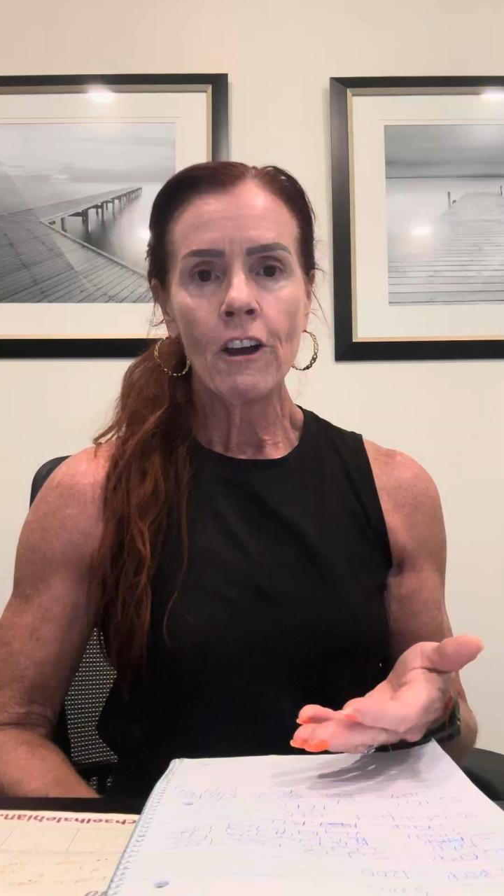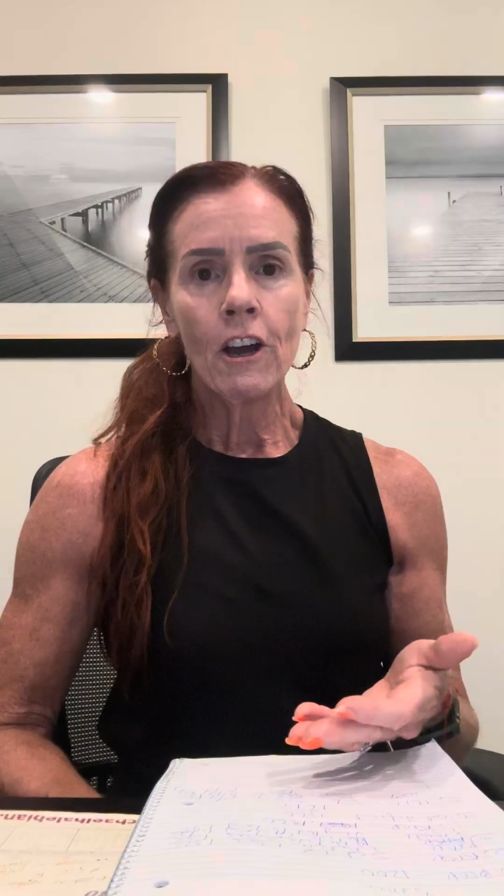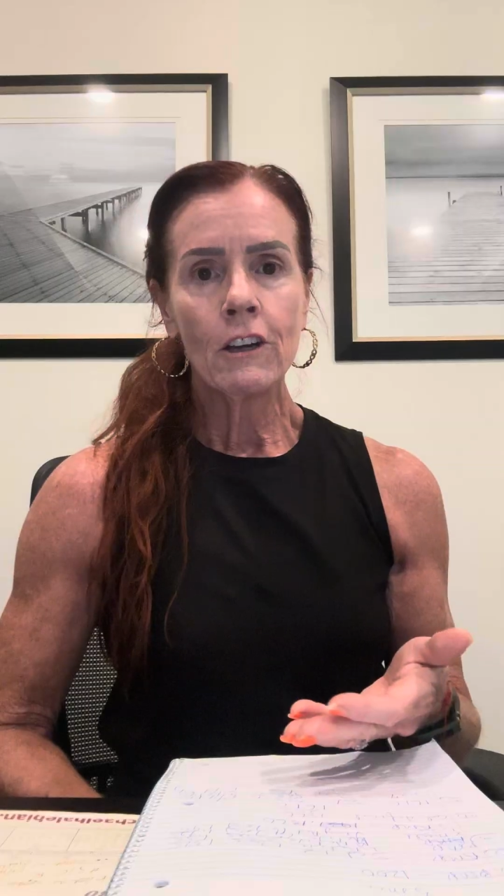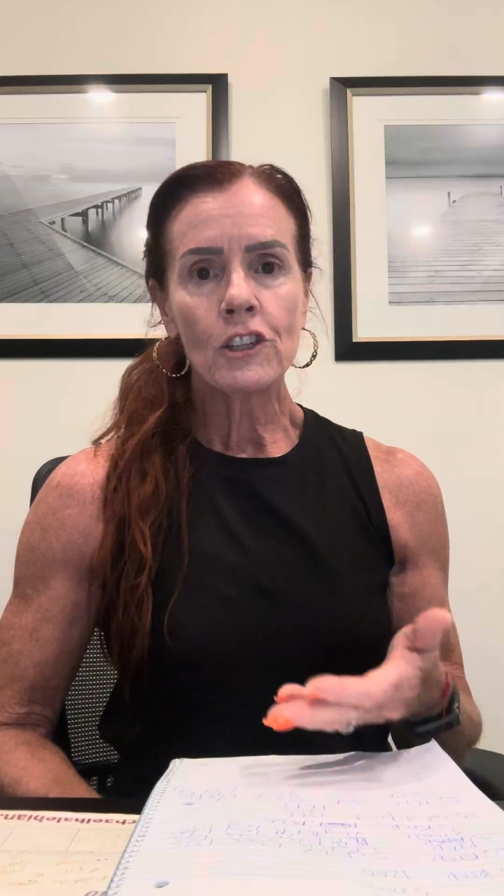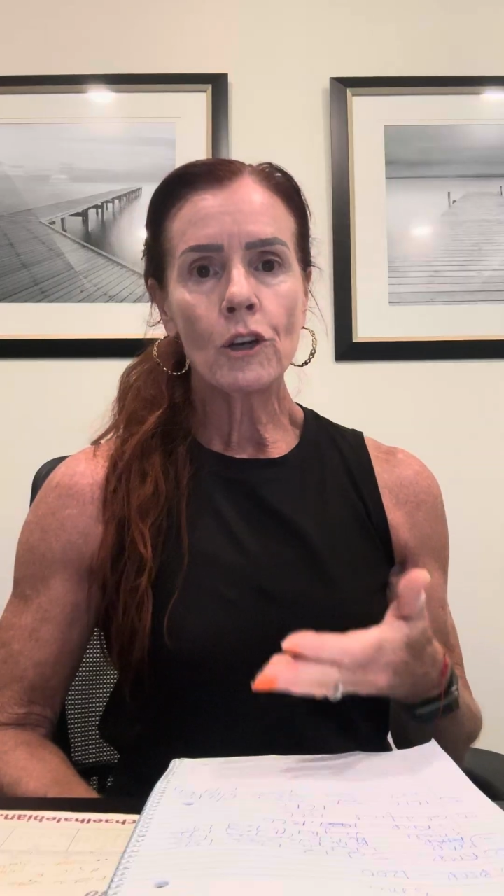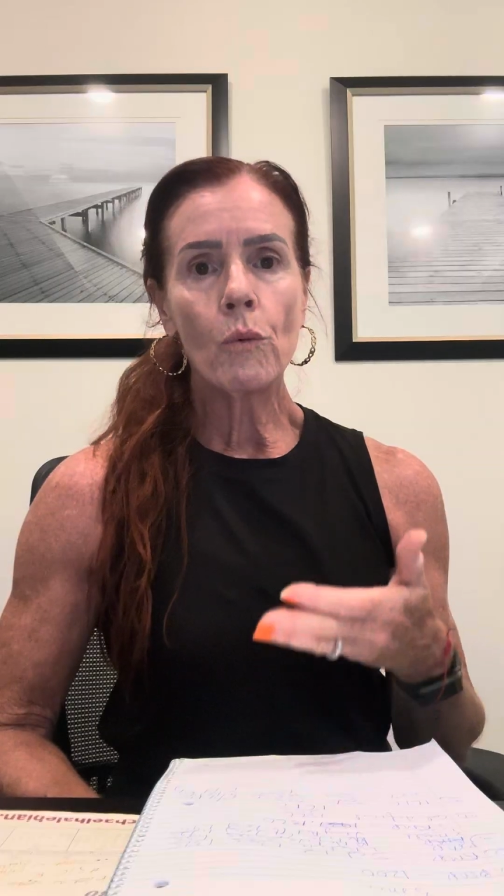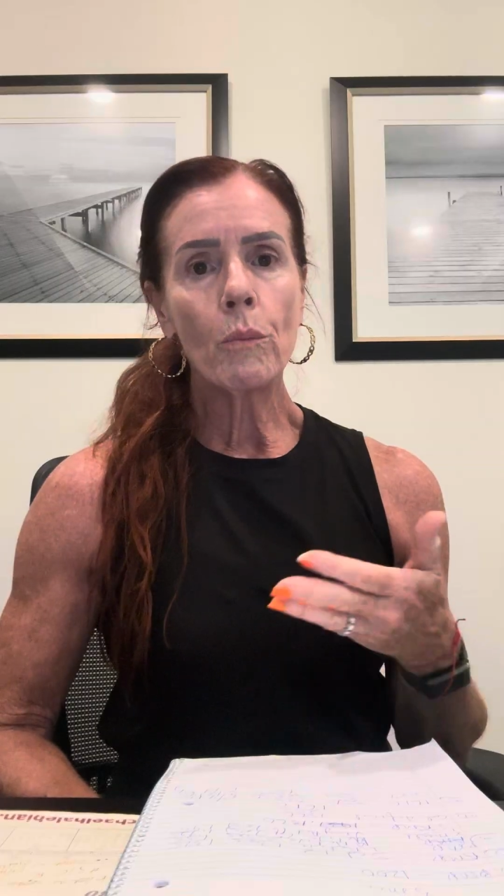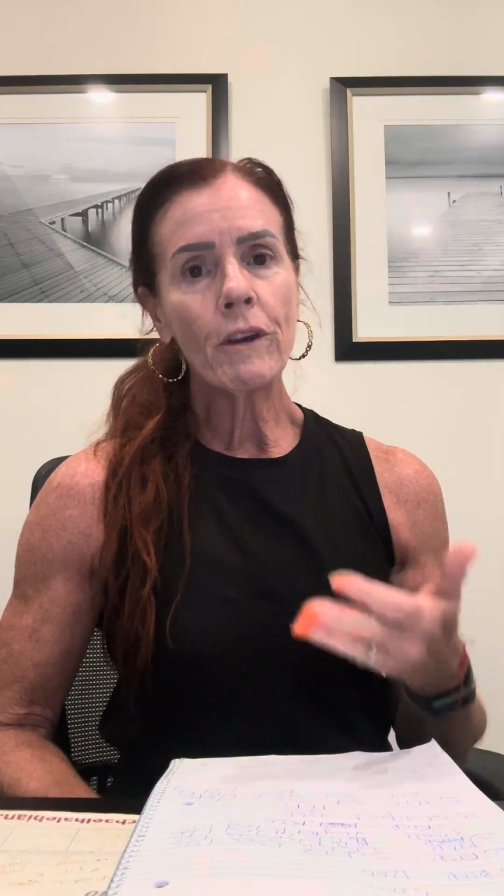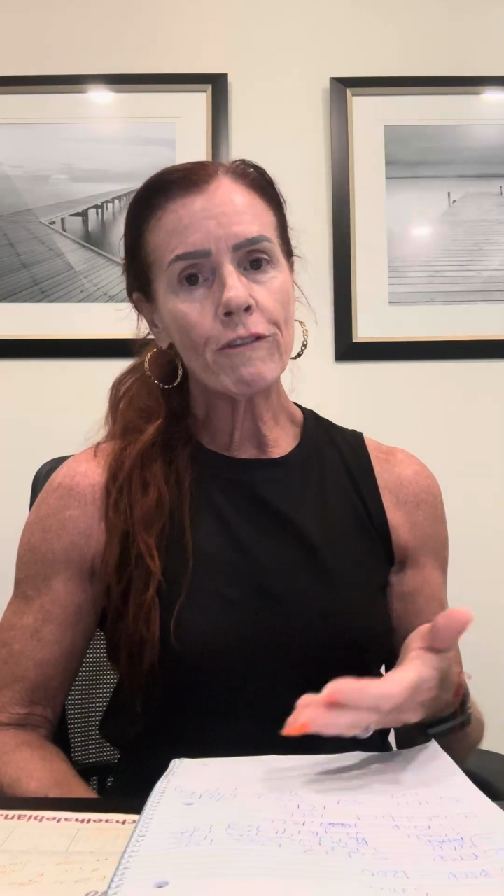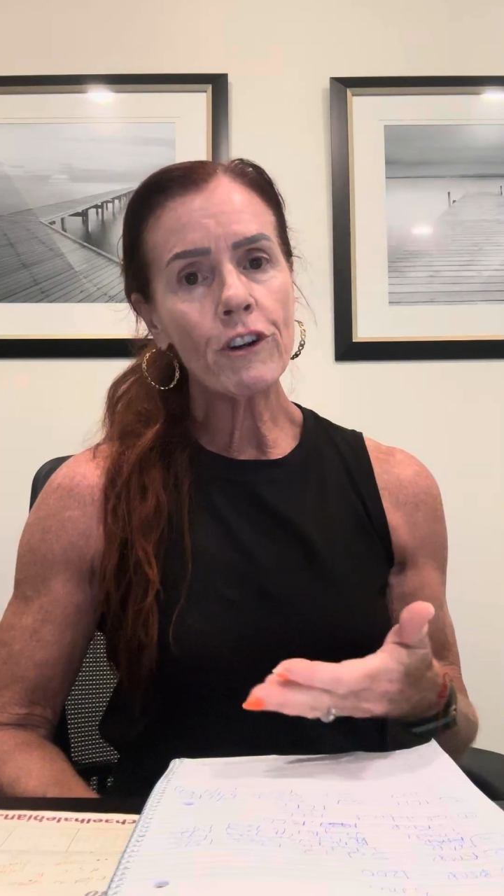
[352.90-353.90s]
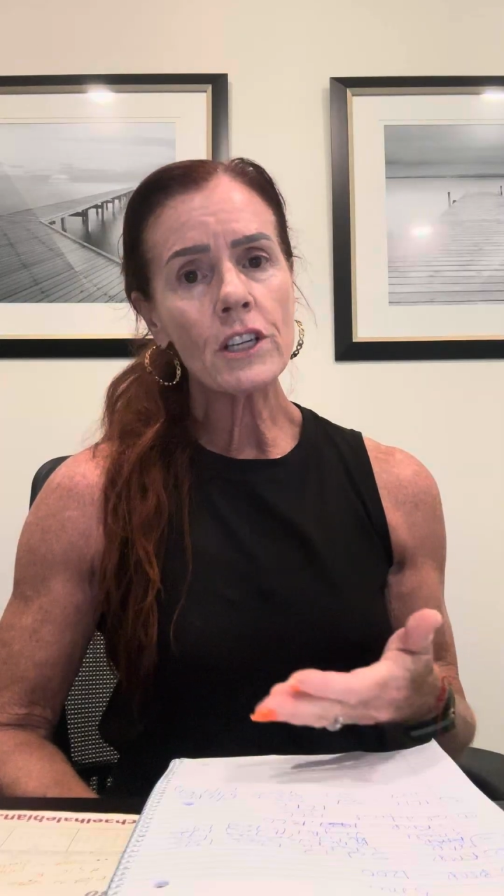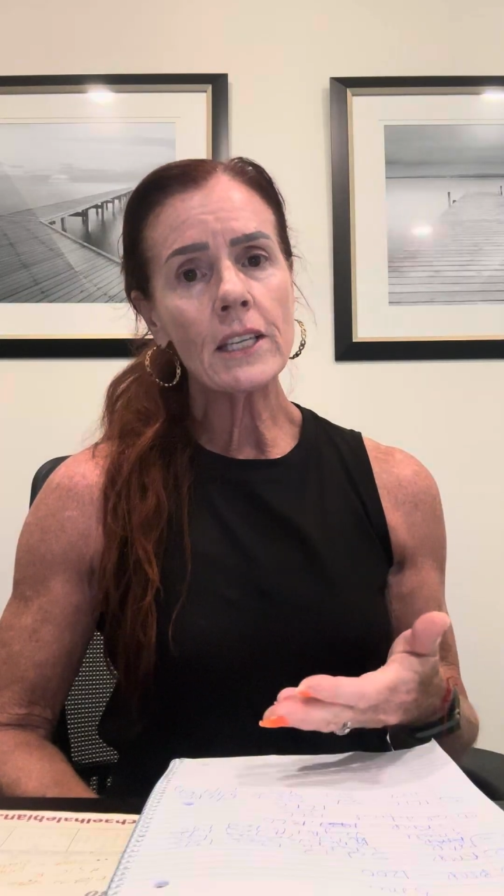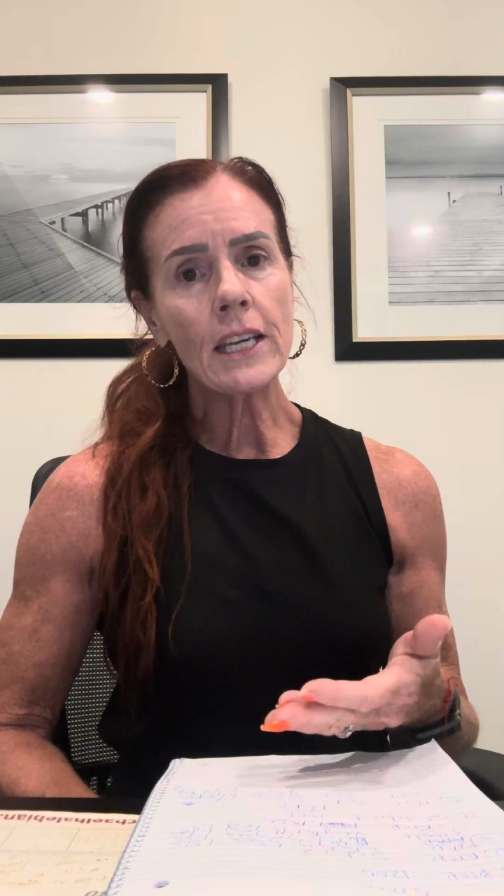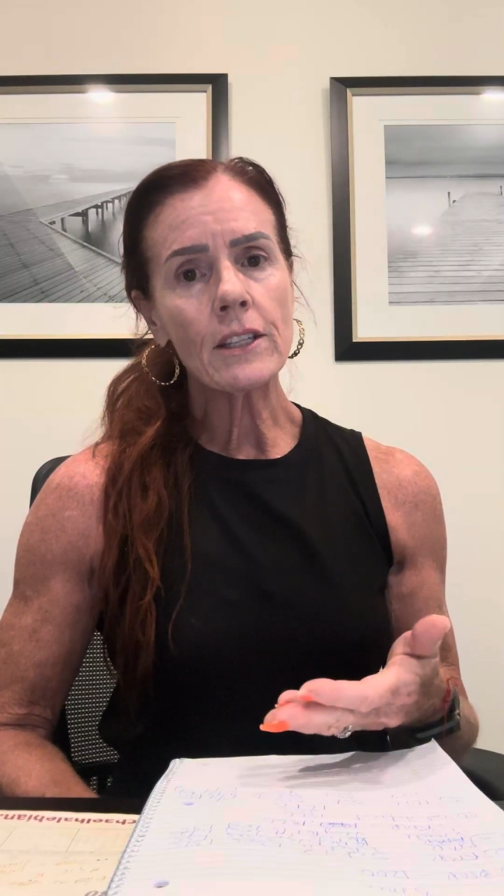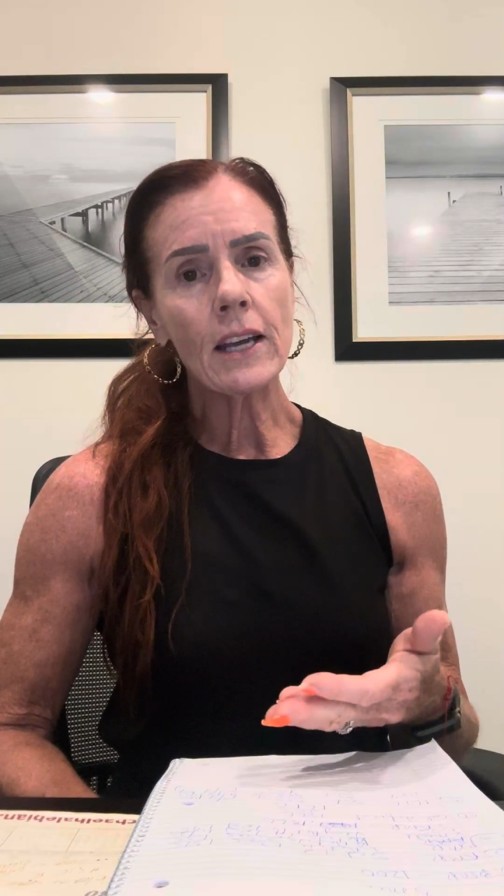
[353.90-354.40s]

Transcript: So what we first need